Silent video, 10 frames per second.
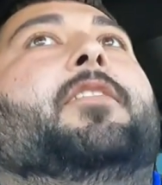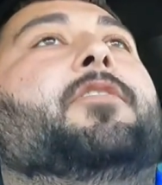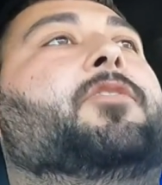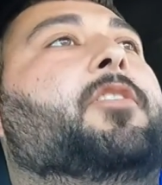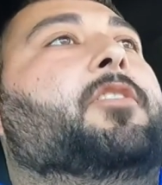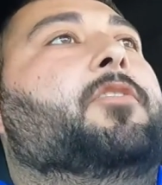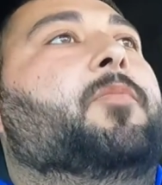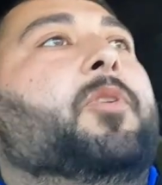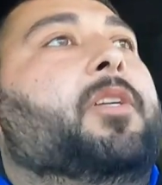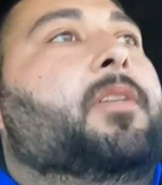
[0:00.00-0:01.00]
in the truck too,
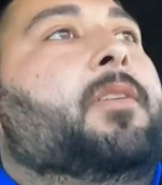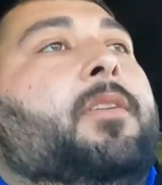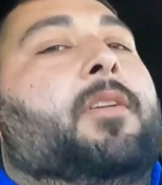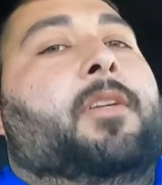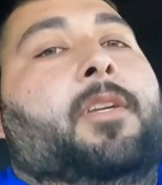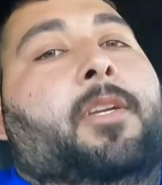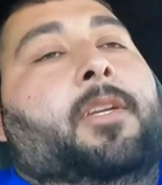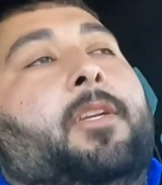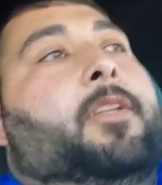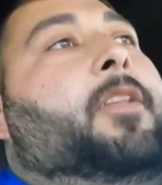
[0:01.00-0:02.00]
but
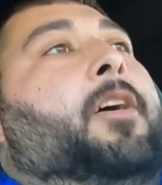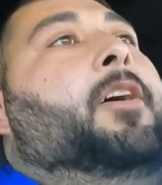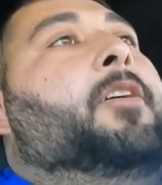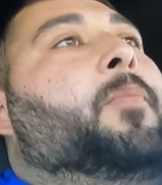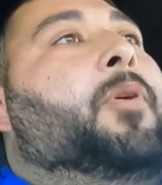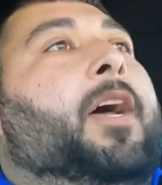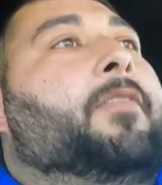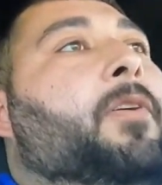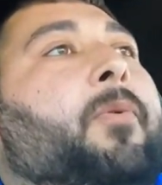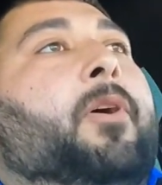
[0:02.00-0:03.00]
the
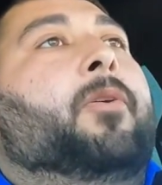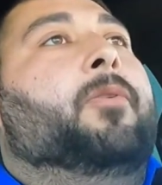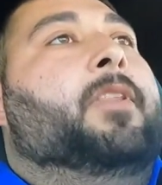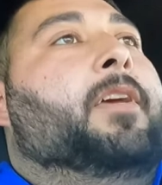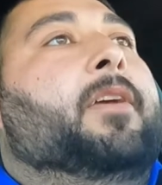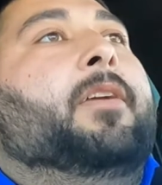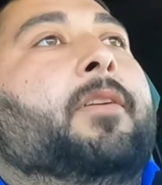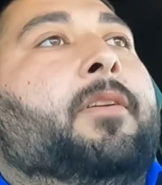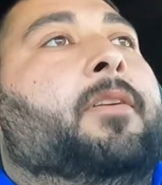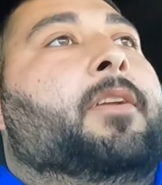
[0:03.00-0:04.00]
private road that
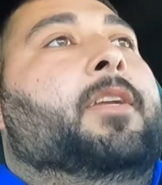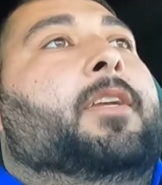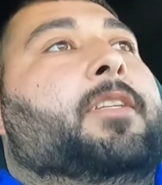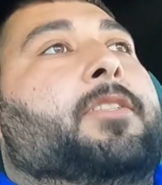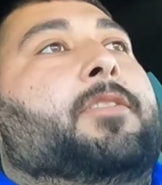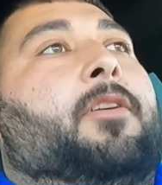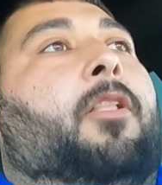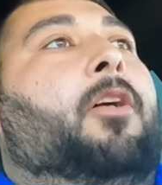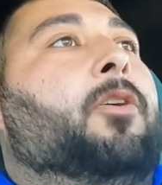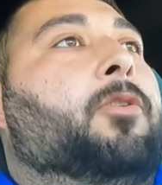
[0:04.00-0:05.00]
is
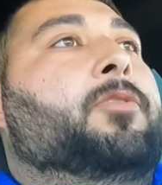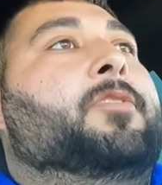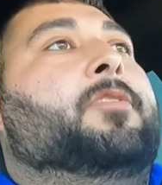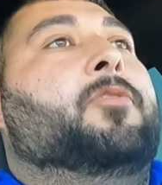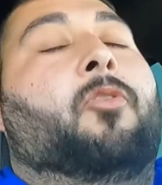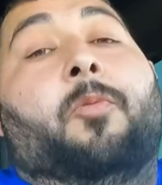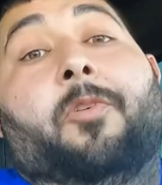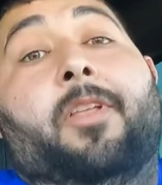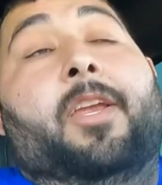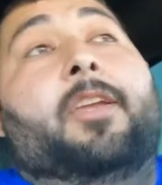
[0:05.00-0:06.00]
closed
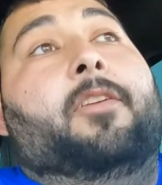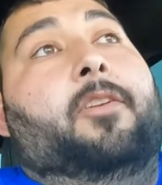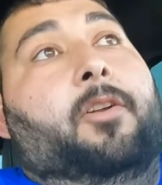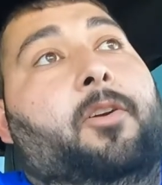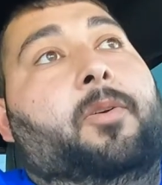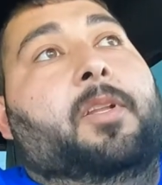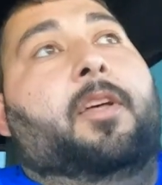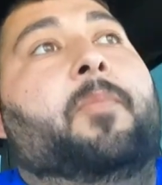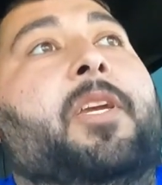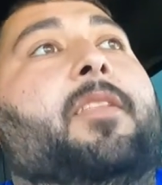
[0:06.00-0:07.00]
normally, you know, in
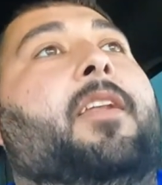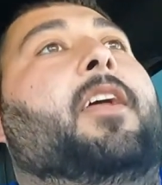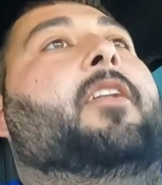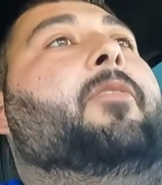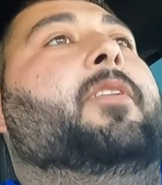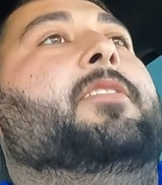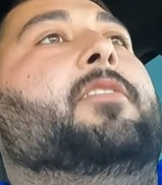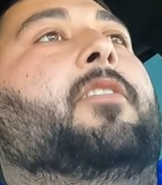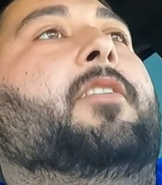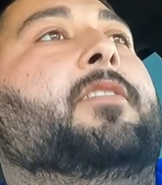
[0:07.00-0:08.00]
Lubbock that I do
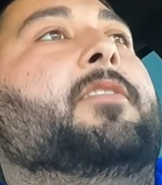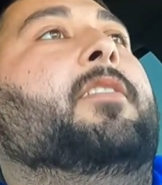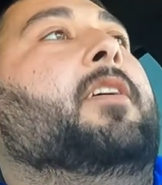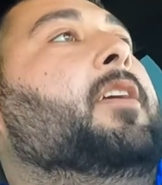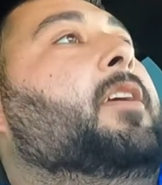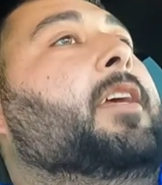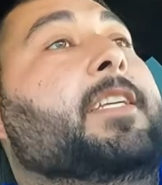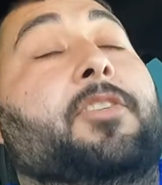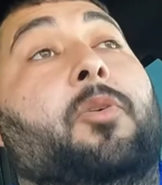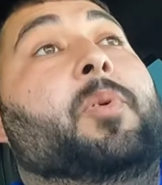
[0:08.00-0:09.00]
this on
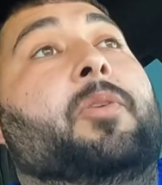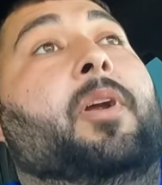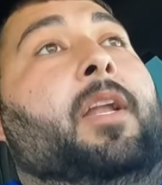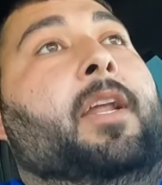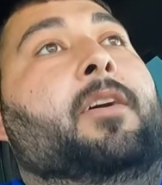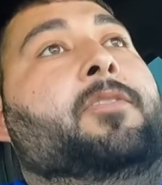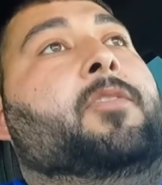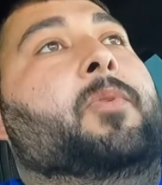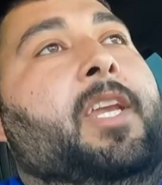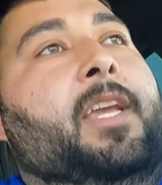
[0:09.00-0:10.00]
is open right now,
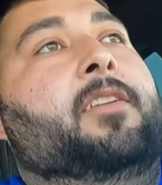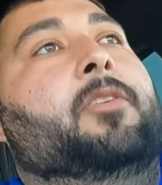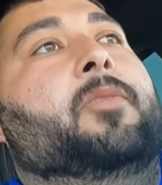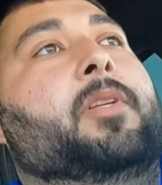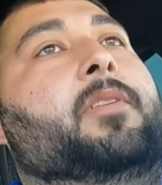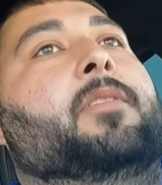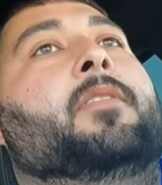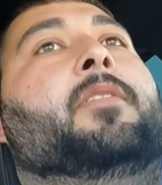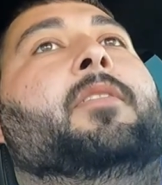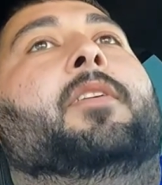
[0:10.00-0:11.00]
so we can't do it
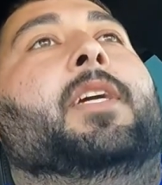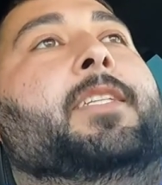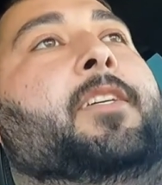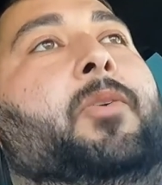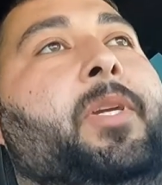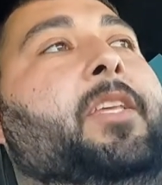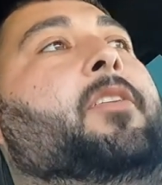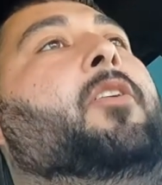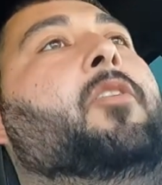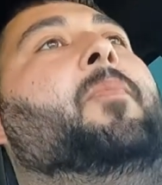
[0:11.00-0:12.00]
until we
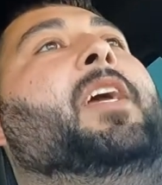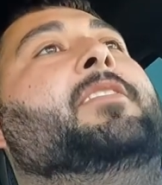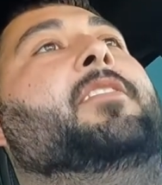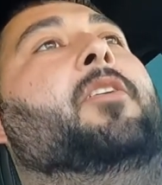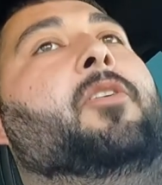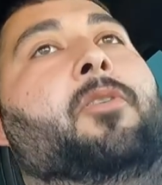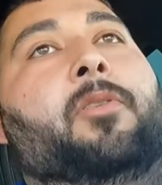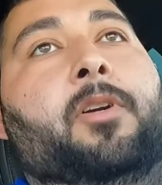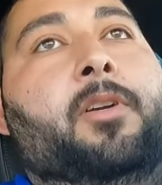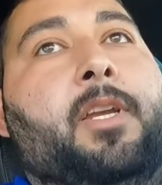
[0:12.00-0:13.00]
either go to
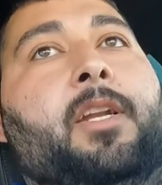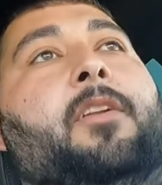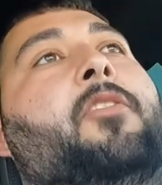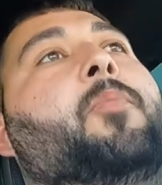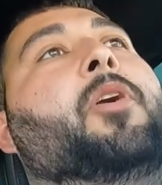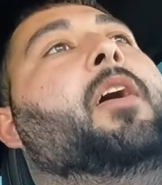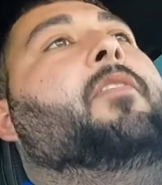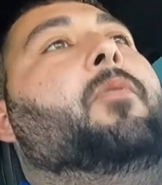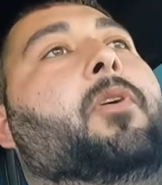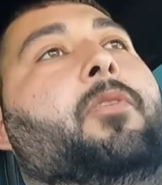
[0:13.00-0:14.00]
Mexico or get another
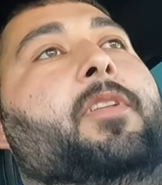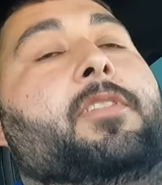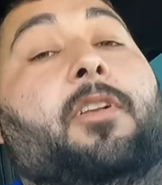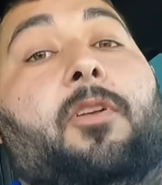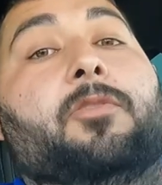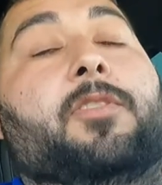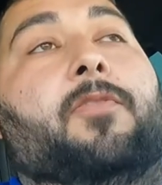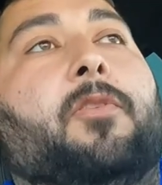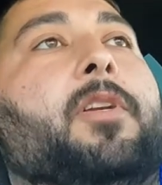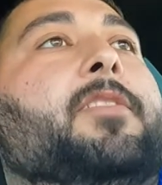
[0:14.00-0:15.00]
private road that's closed
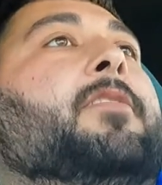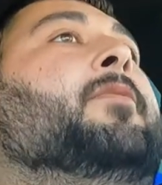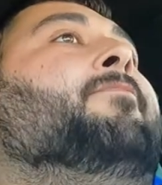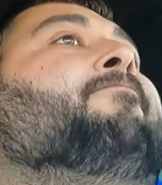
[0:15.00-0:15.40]
for us.